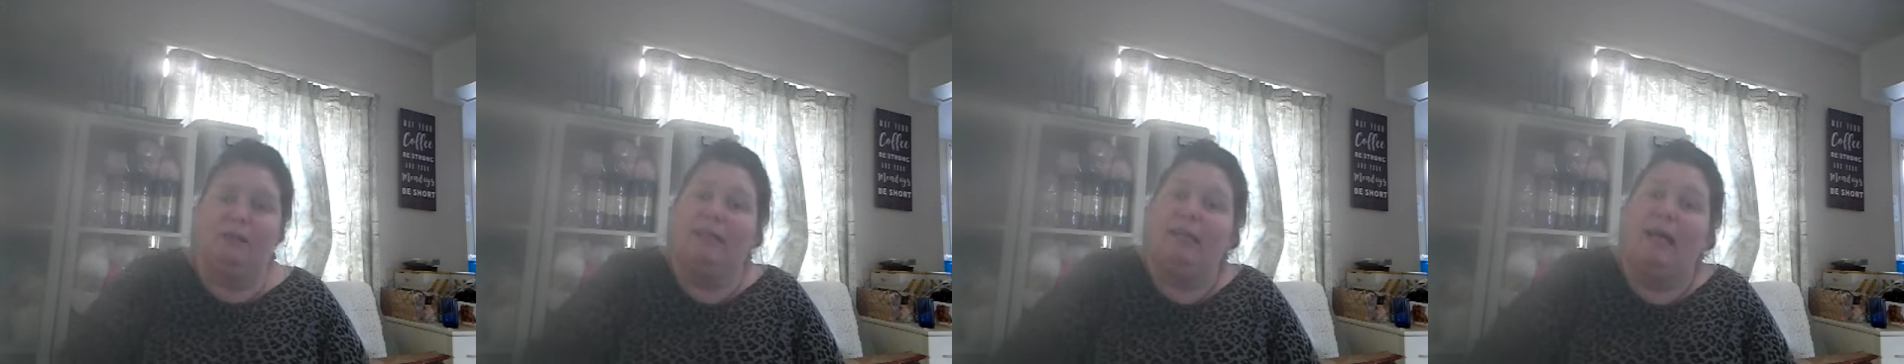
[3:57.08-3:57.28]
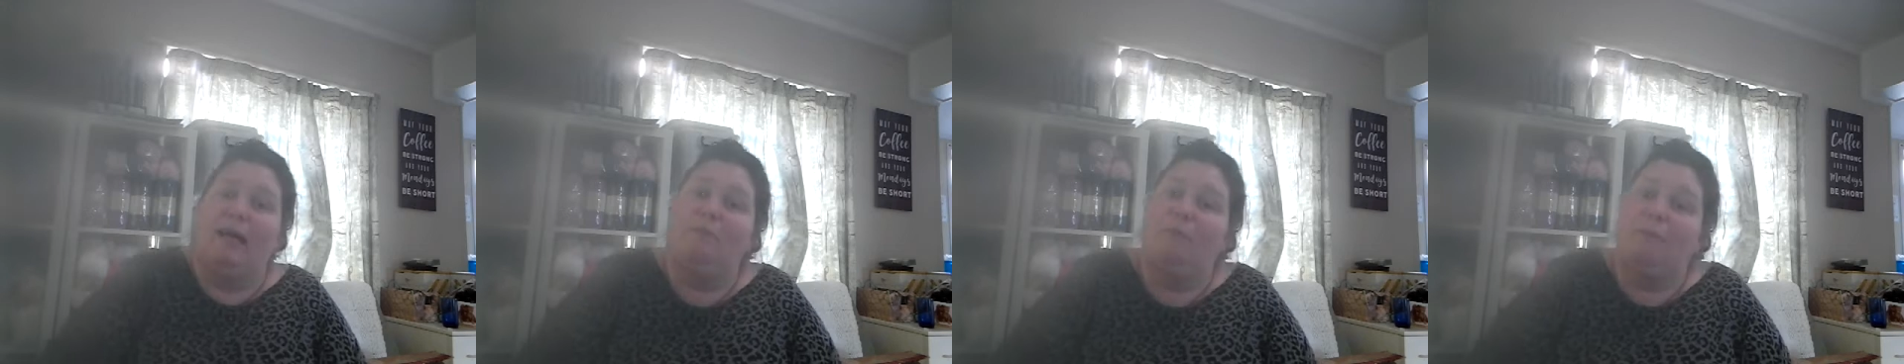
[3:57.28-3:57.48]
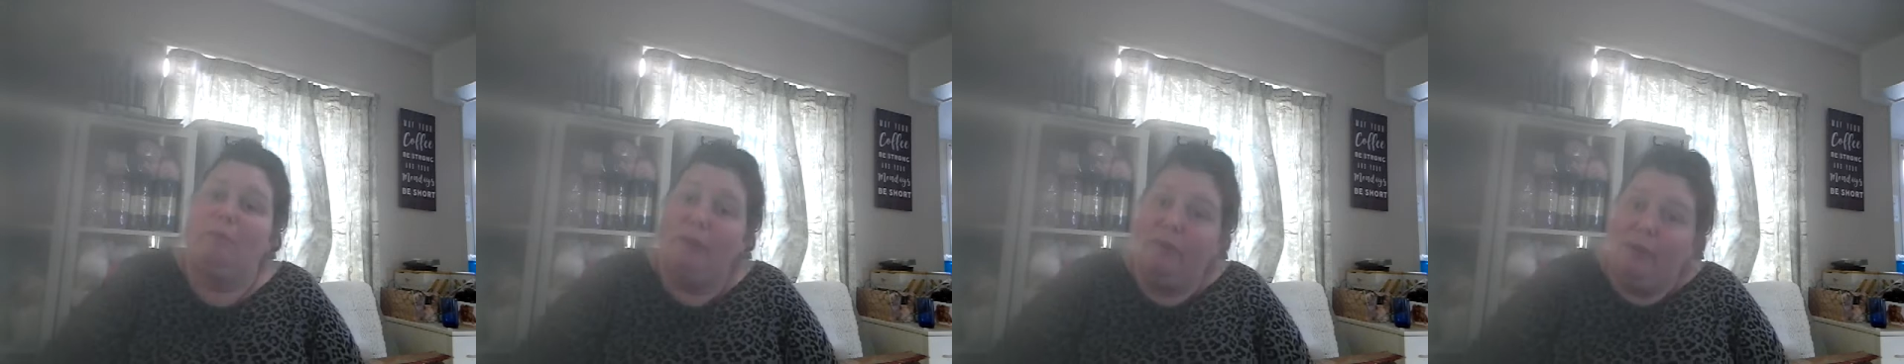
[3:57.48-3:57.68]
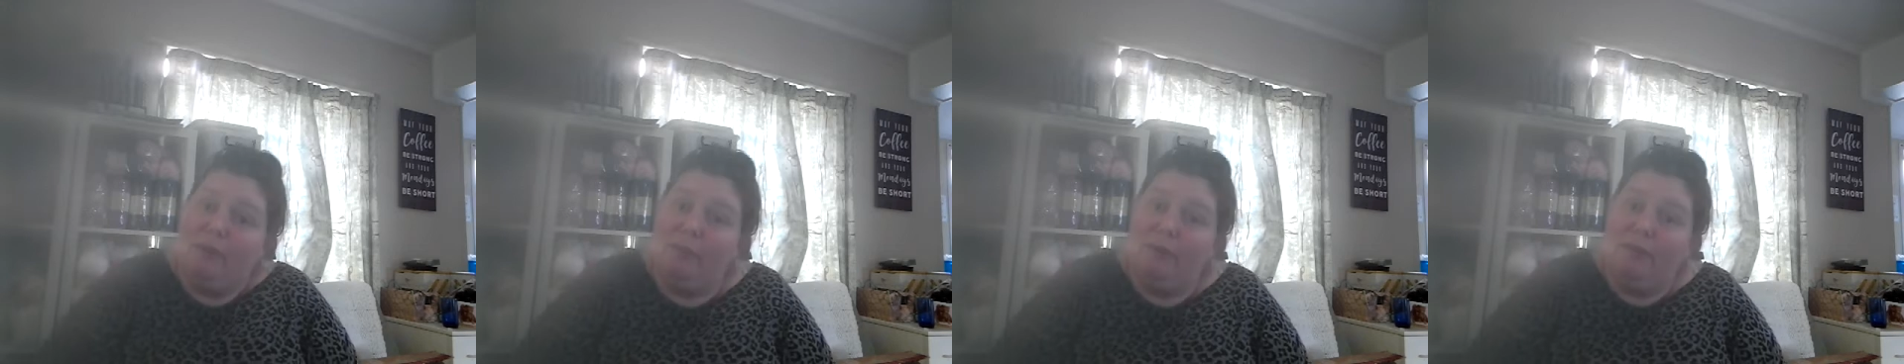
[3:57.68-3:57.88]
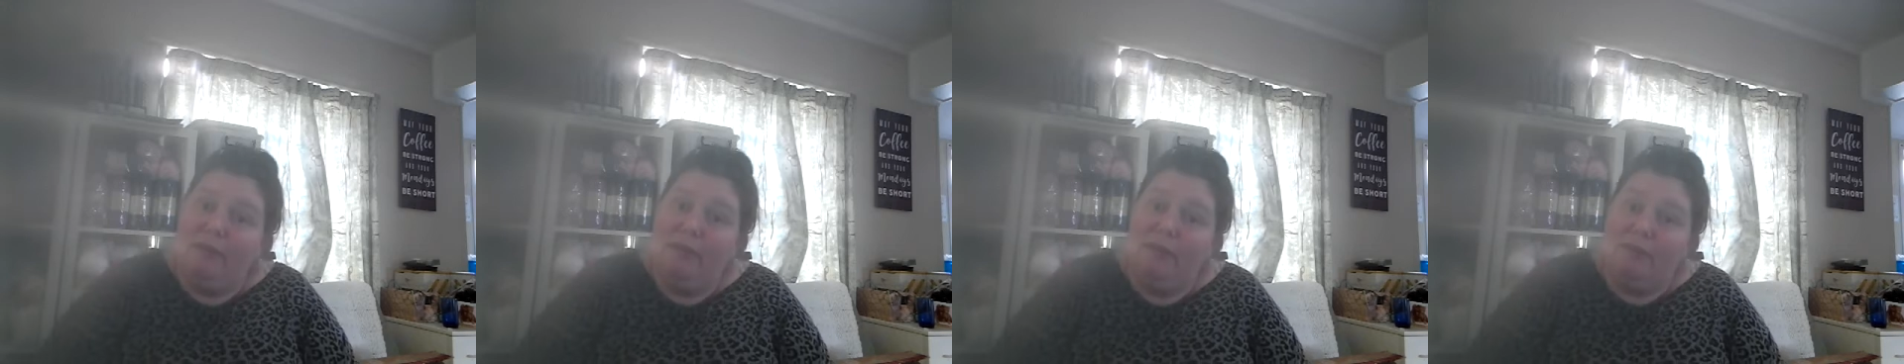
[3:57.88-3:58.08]
can't be bothered
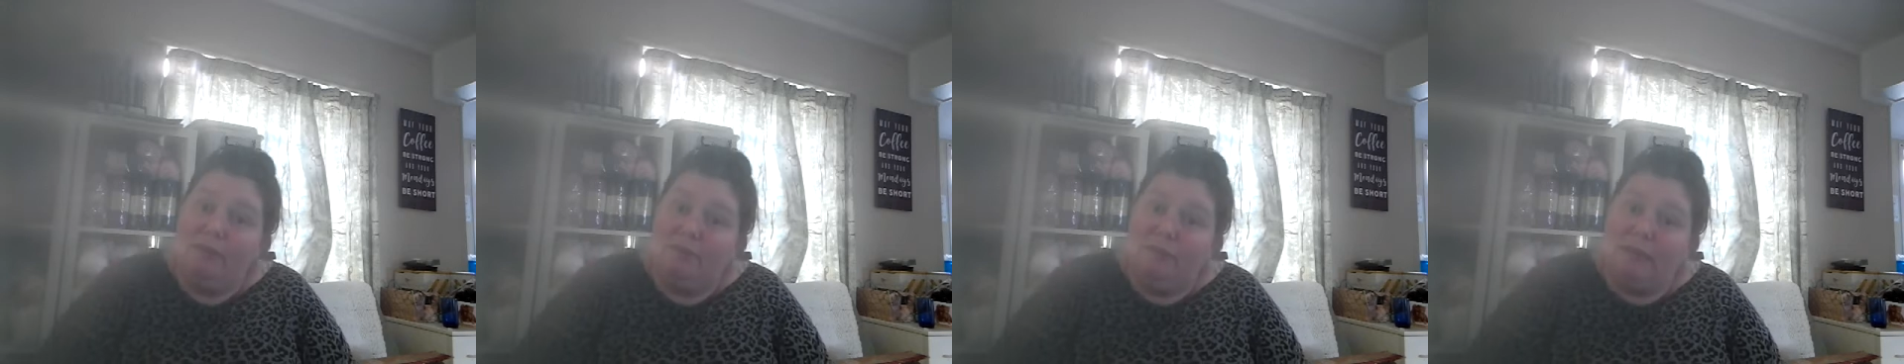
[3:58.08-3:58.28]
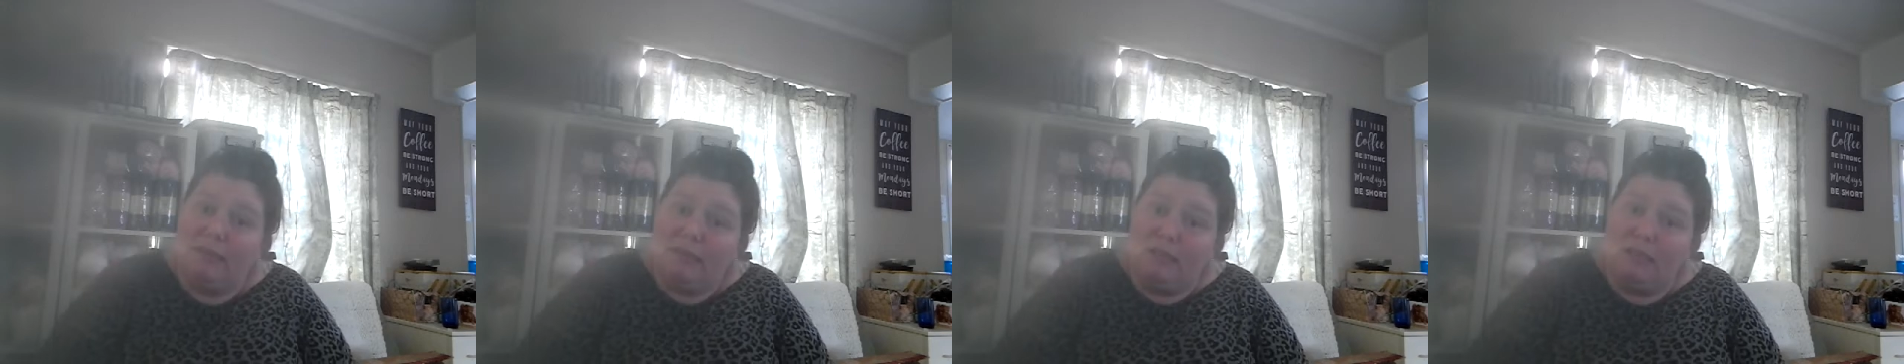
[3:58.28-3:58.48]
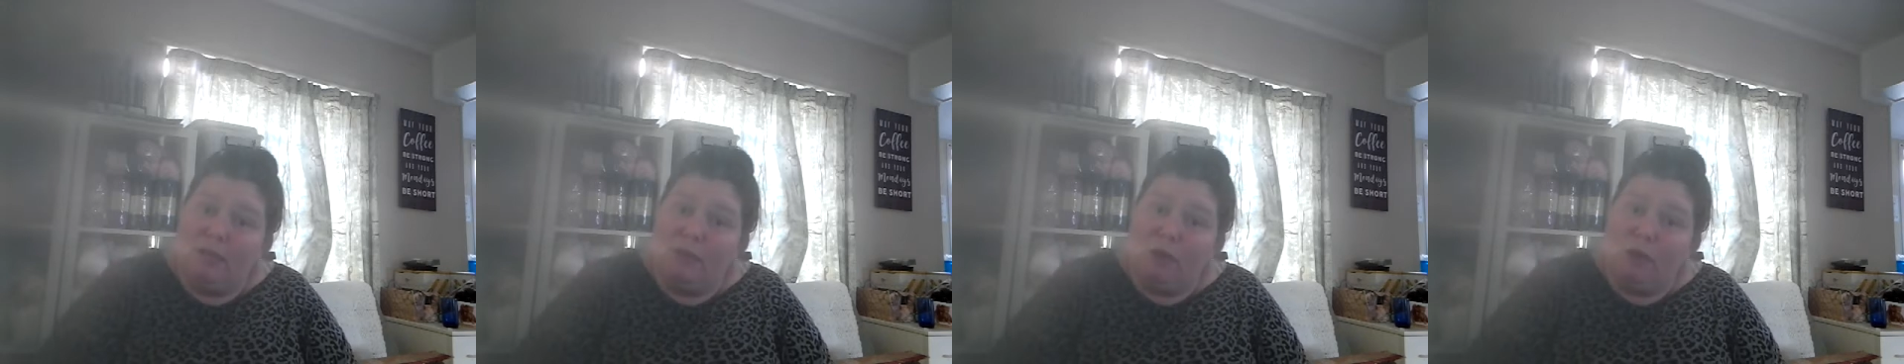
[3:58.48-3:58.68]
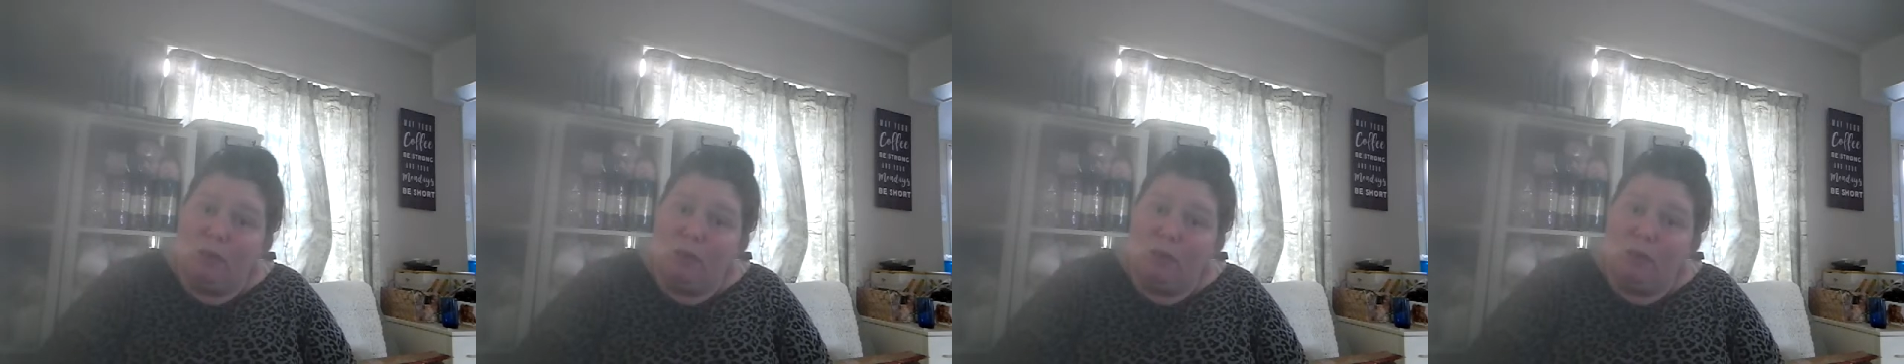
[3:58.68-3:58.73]
with it. It's not